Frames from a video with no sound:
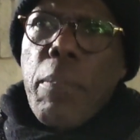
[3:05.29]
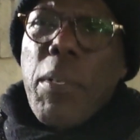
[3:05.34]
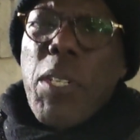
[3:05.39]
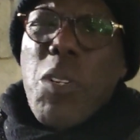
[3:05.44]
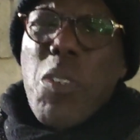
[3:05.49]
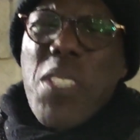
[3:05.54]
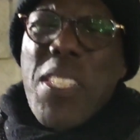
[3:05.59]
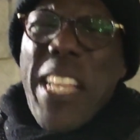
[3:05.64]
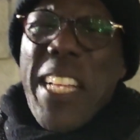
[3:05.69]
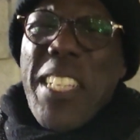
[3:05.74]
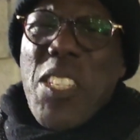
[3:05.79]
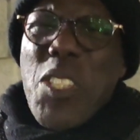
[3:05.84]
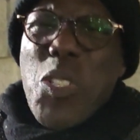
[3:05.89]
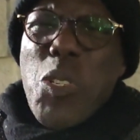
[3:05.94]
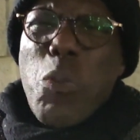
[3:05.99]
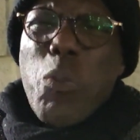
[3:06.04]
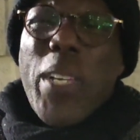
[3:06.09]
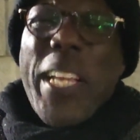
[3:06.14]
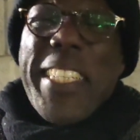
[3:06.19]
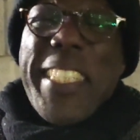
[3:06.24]
Because that is
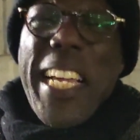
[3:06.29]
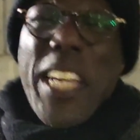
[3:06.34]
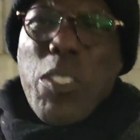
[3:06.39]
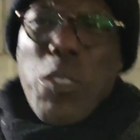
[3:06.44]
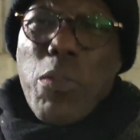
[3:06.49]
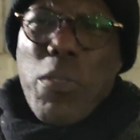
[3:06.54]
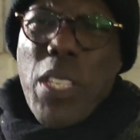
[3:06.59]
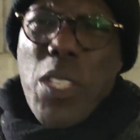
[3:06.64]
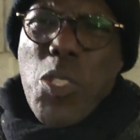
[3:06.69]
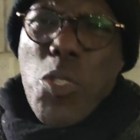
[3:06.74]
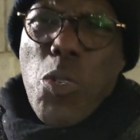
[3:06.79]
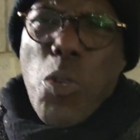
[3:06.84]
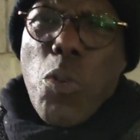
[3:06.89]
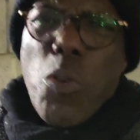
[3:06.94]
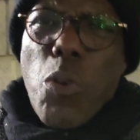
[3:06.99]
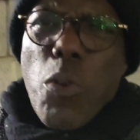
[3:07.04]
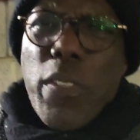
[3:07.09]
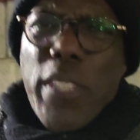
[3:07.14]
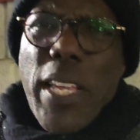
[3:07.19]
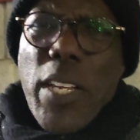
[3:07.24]
song, we are tired of the
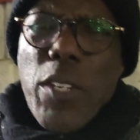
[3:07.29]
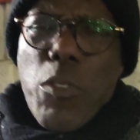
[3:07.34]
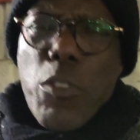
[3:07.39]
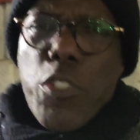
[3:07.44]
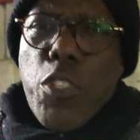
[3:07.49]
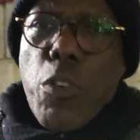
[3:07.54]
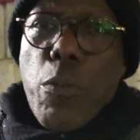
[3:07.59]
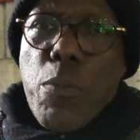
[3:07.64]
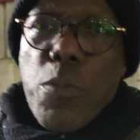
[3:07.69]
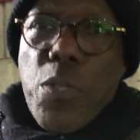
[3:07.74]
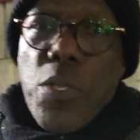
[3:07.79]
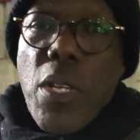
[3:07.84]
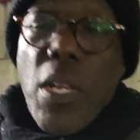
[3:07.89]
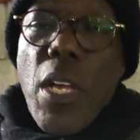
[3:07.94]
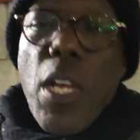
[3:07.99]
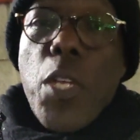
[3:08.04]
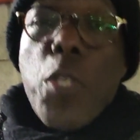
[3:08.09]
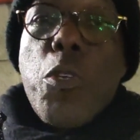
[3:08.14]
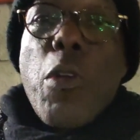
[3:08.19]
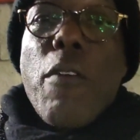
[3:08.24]
song of the no
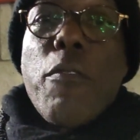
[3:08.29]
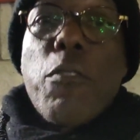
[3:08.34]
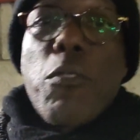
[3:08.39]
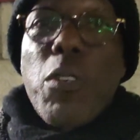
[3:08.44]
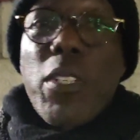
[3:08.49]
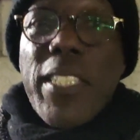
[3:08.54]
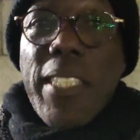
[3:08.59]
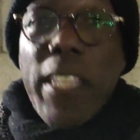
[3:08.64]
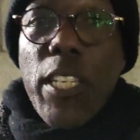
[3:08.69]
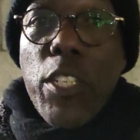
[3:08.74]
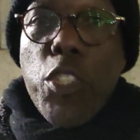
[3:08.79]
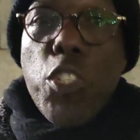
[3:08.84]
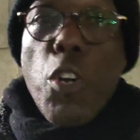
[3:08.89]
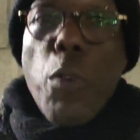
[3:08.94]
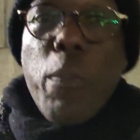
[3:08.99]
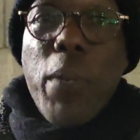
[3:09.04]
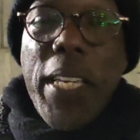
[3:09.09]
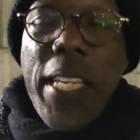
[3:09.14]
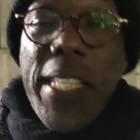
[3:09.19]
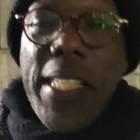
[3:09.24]
jobs. You have got the
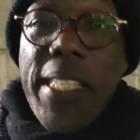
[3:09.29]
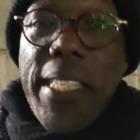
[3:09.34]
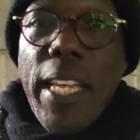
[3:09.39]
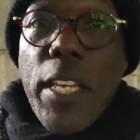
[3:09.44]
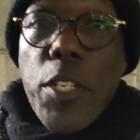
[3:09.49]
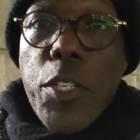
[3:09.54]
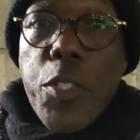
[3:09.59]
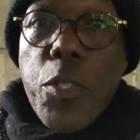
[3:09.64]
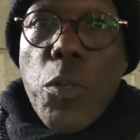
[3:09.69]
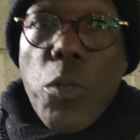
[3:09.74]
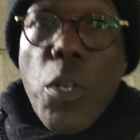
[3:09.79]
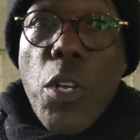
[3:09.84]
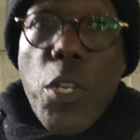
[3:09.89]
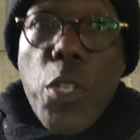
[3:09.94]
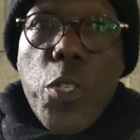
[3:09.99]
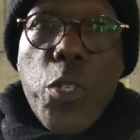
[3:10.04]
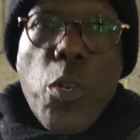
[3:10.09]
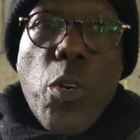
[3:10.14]
job inside you.